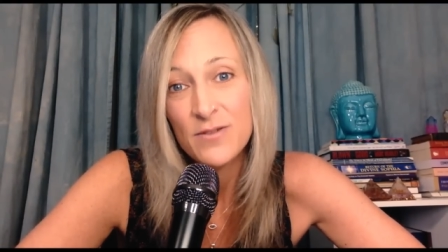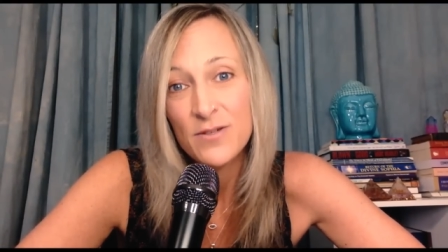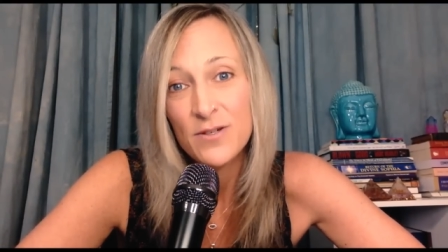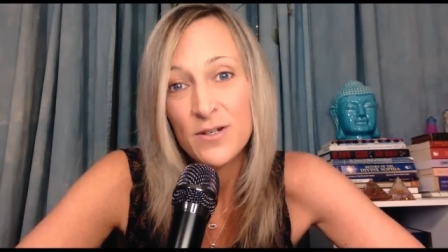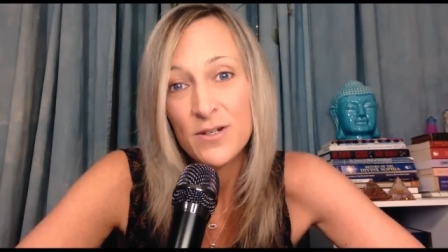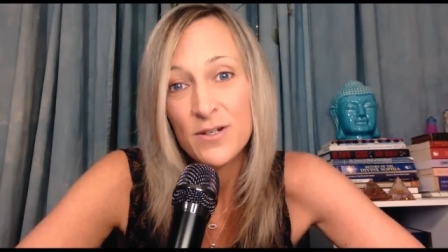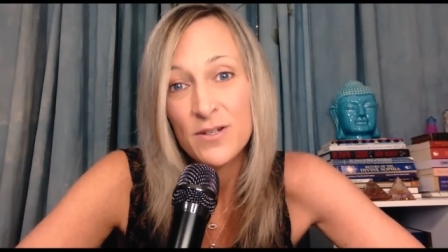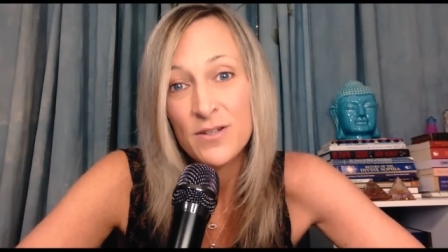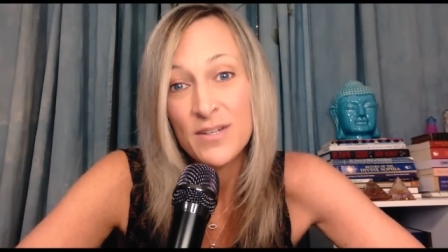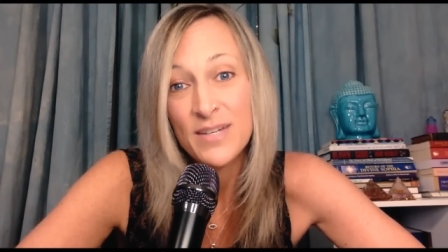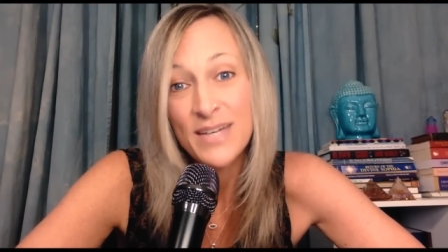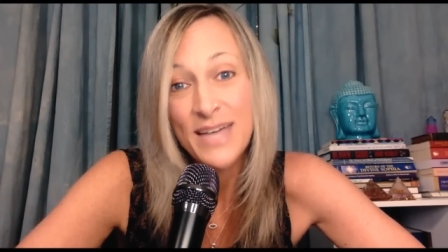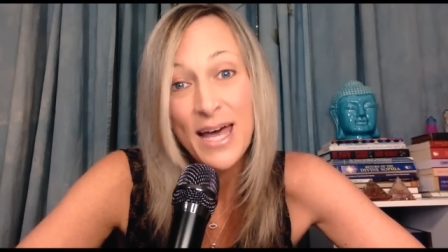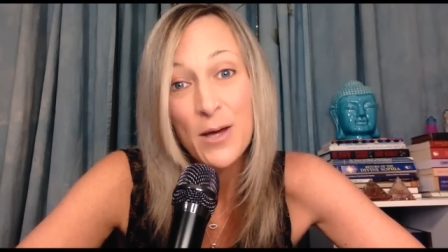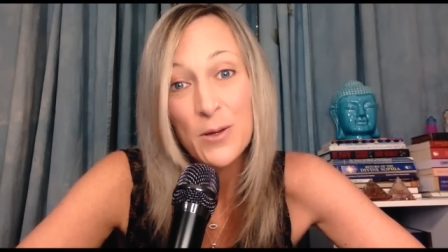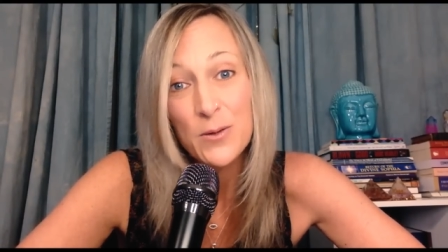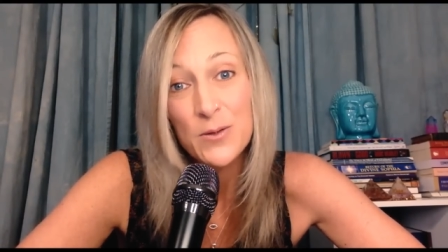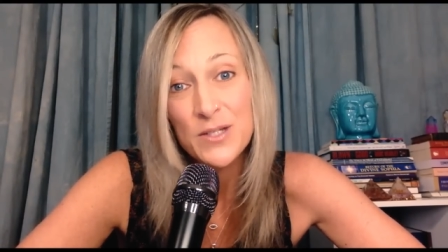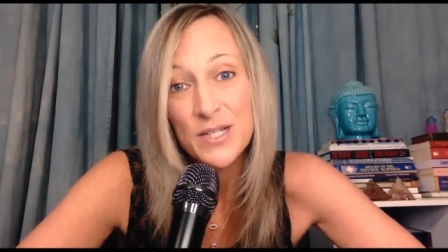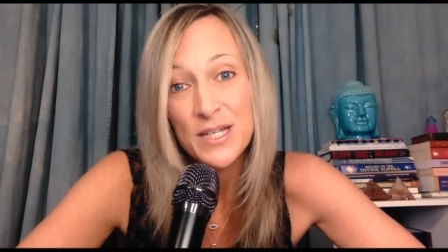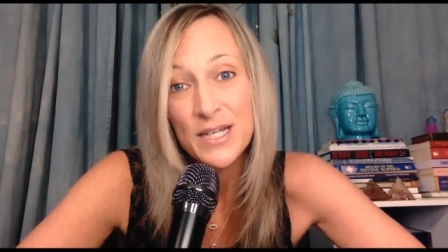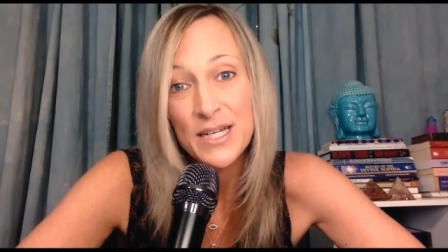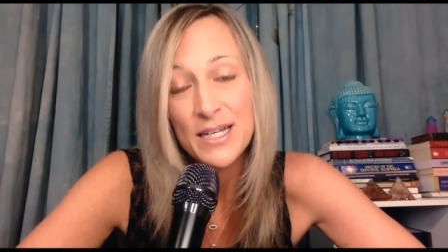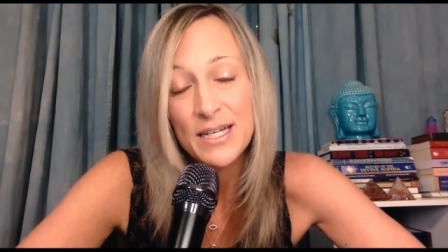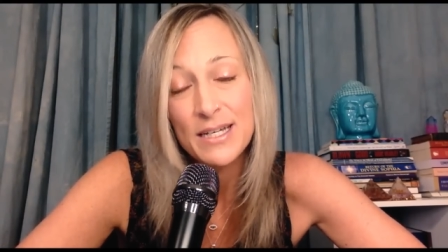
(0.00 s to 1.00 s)
for the
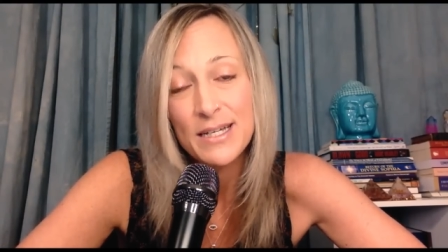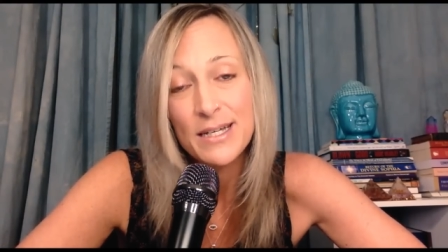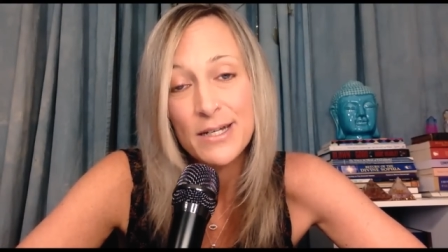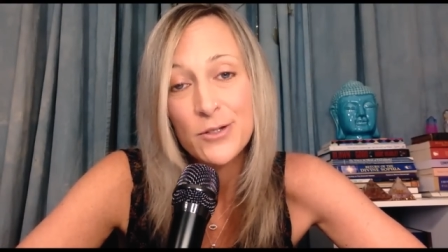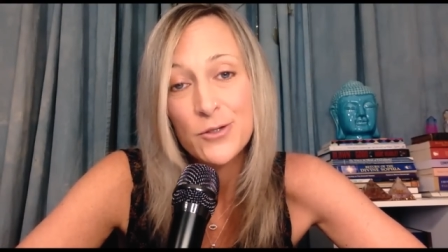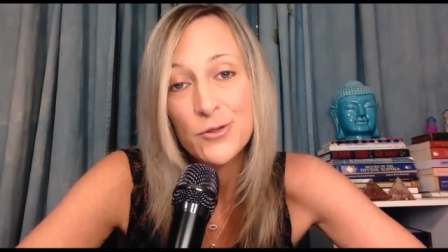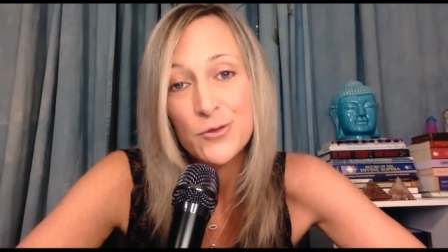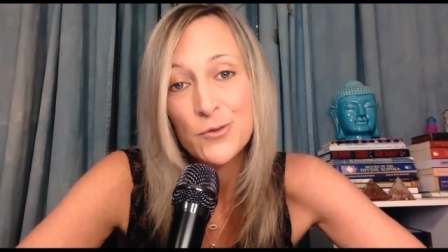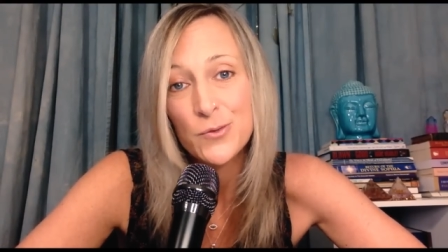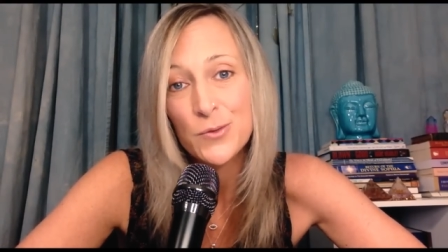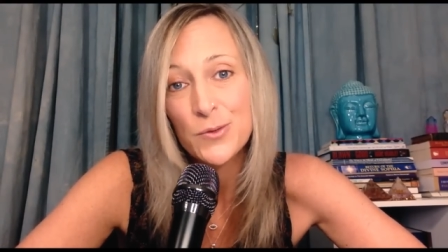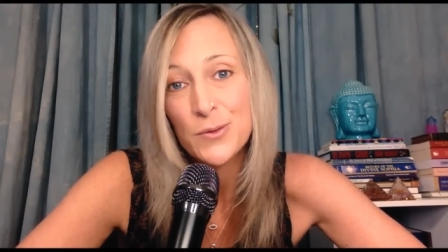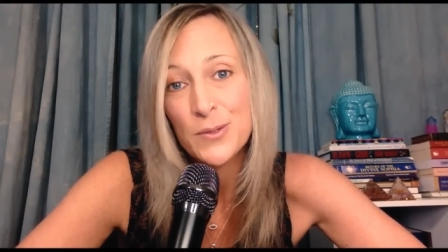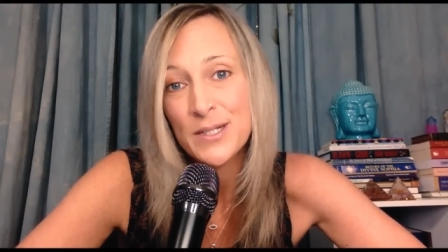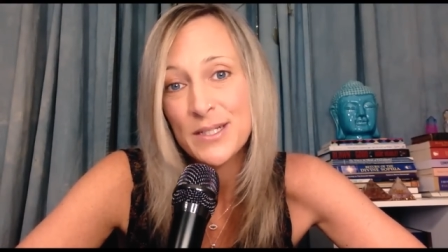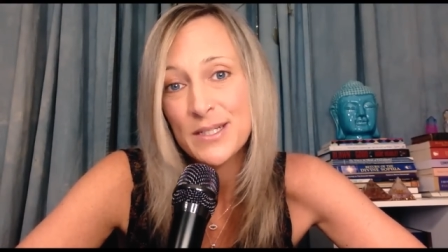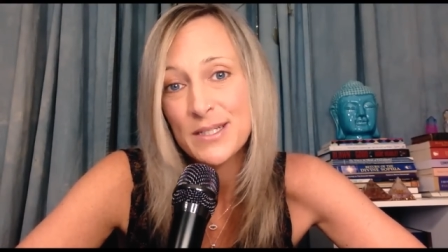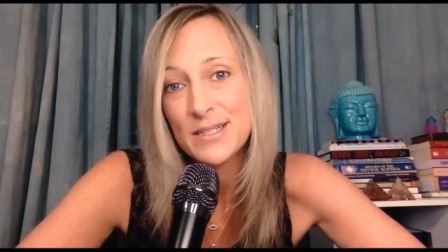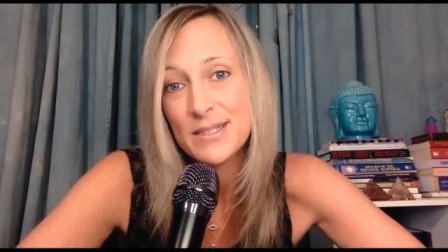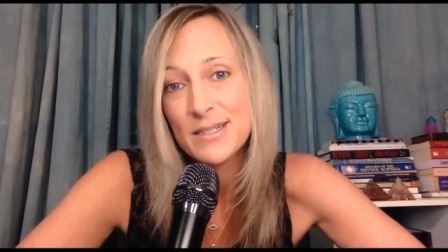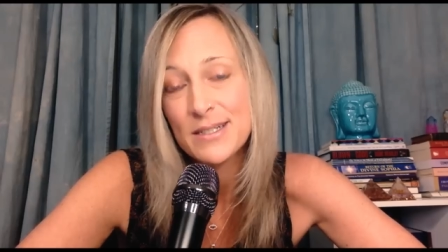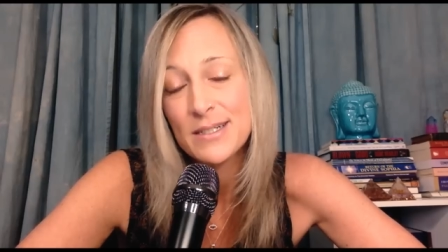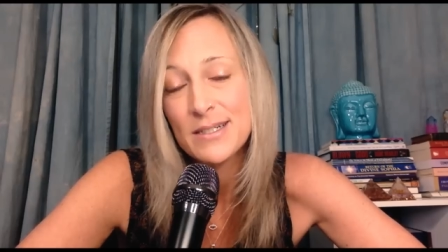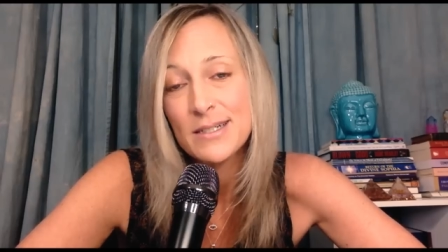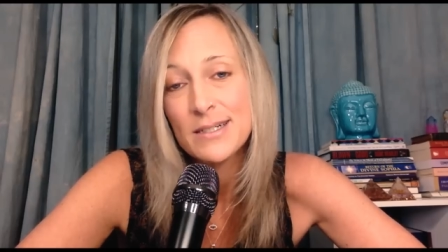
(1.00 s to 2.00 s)
Celtic and
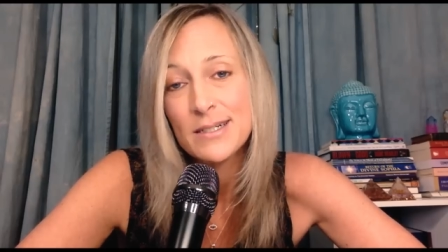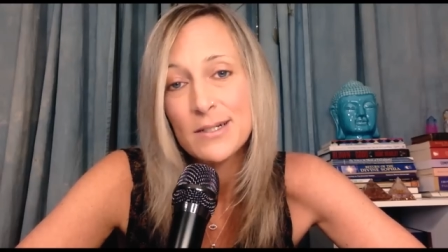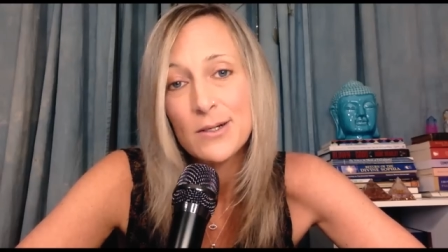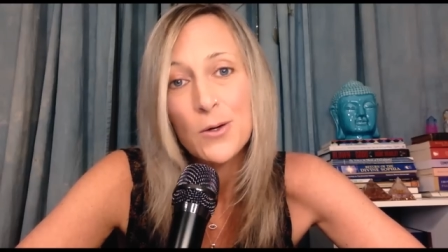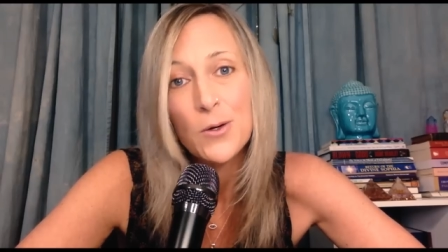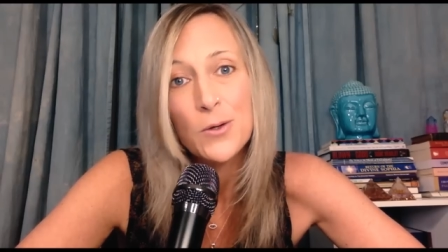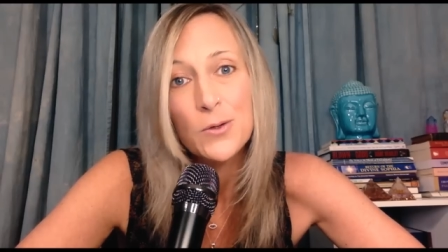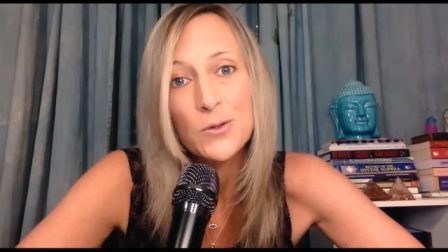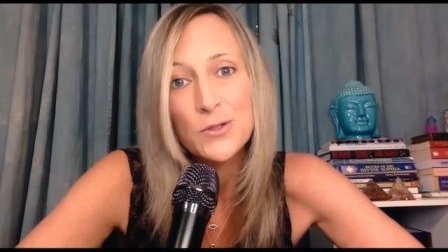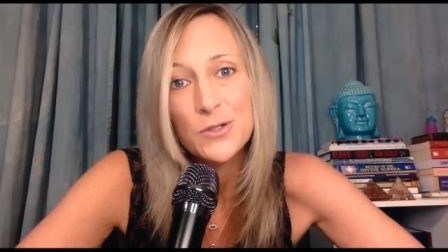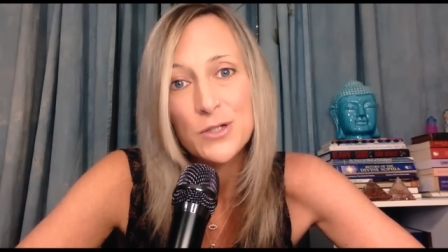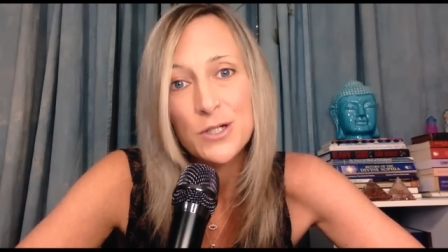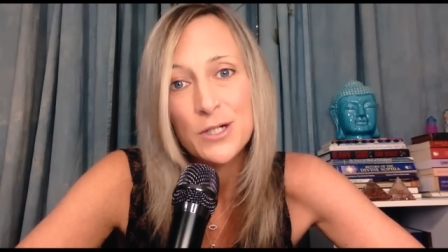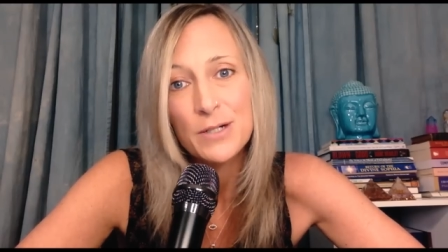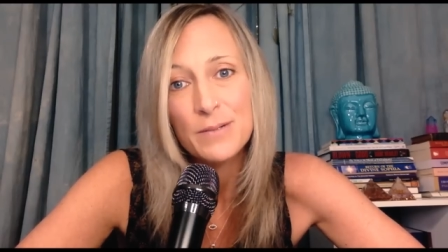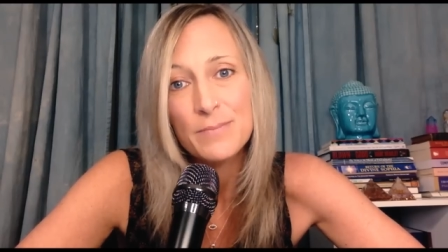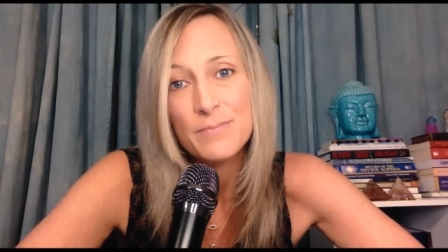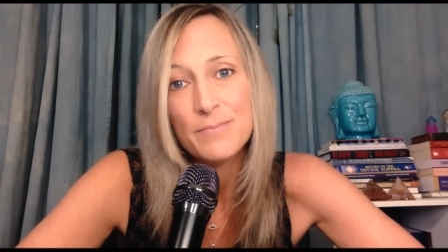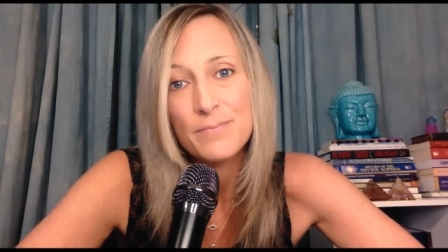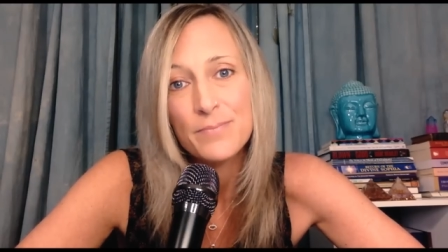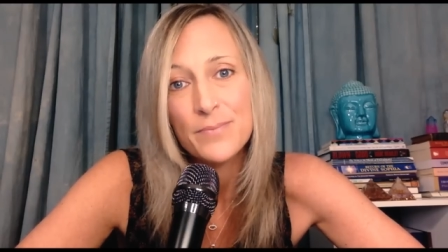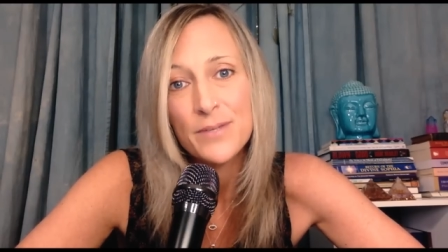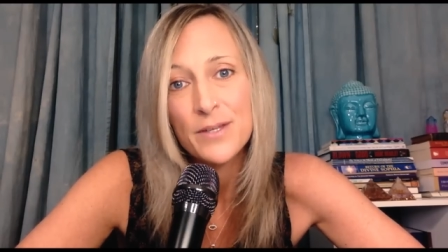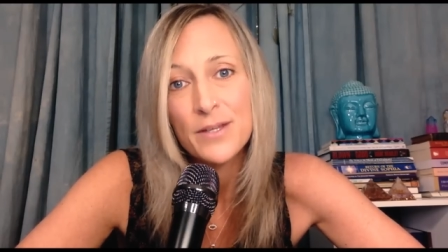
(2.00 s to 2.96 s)
Druid culture,